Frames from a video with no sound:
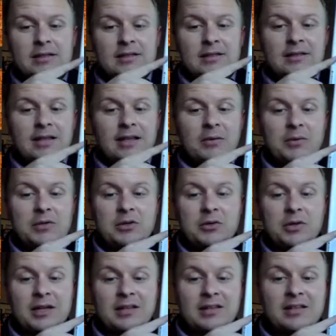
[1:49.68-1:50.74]
Then I would go
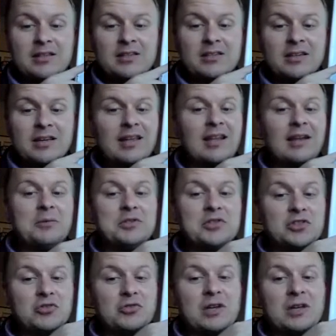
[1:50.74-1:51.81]
like this, and I would
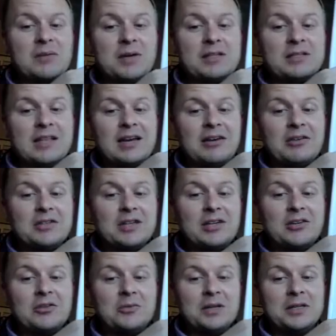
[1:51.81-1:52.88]
scream as loud as I
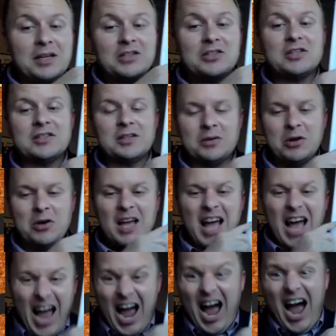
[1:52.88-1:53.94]
could when I touched this. I would go,
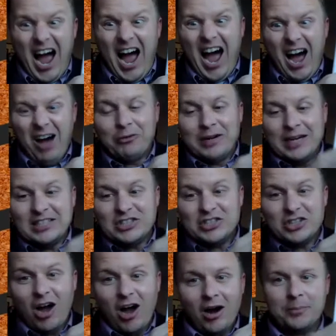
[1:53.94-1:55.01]
ow, it's
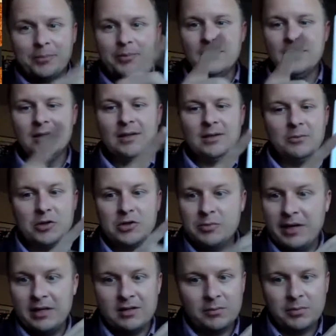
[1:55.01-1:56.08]
sharp, which
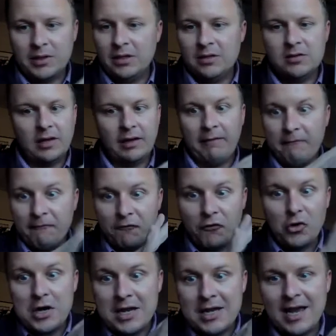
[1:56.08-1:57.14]
made some kids like
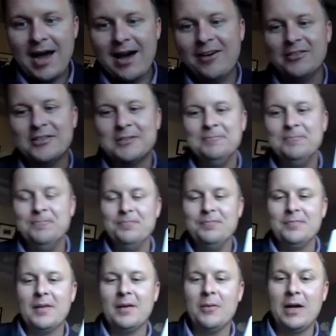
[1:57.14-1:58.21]
freak out.
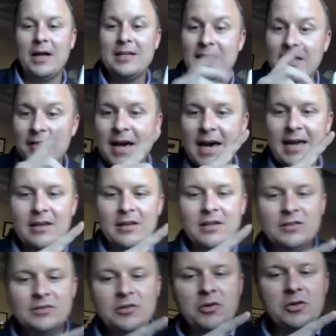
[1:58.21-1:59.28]
When I did that,
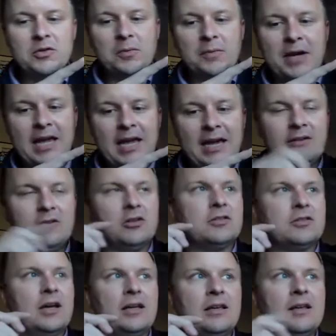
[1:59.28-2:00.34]
notice what my hand looked
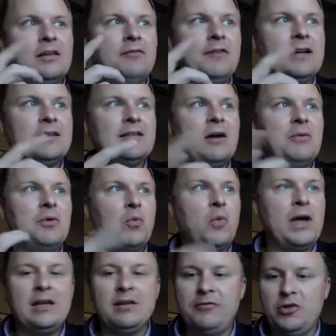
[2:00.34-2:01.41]
like. In fact, I would wait a few